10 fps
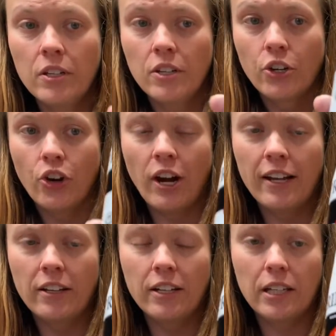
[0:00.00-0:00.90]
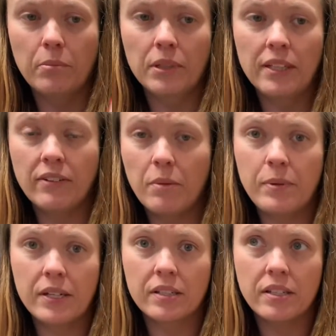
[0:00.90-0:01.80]
Krylon, I believe I
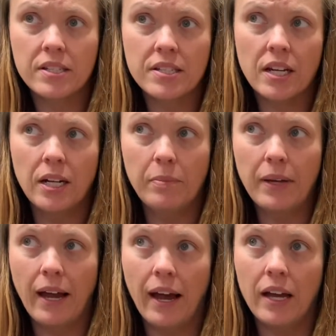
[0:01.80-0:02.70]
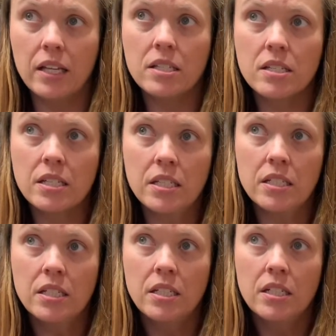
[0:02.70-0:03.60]
picked this up at
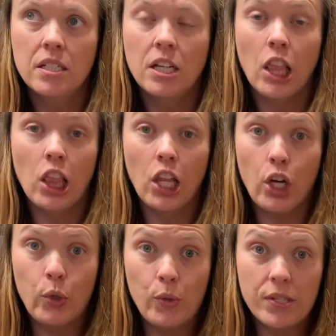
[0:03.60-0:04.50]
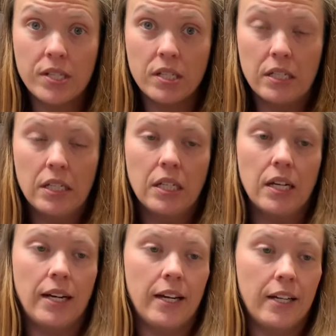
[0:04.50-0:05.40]
Lowe's,
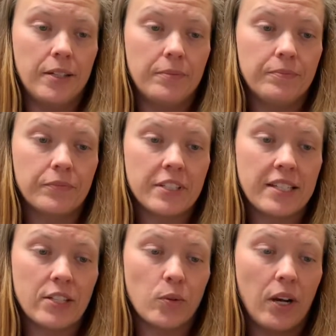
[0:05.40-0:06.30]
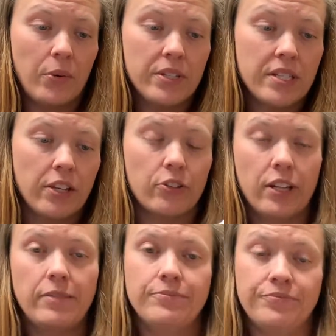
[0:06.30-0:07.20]
because that's where I was the other
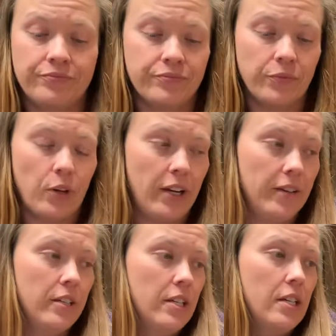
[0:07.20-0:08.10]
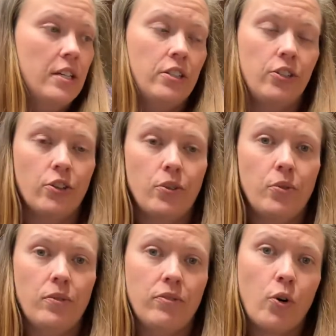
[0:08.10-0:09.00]
day. Okay, you,
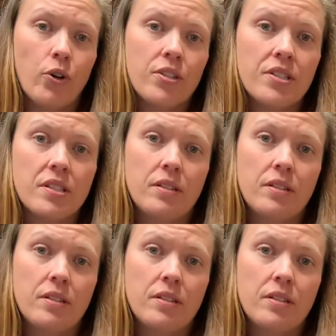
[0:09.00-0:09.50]
of course,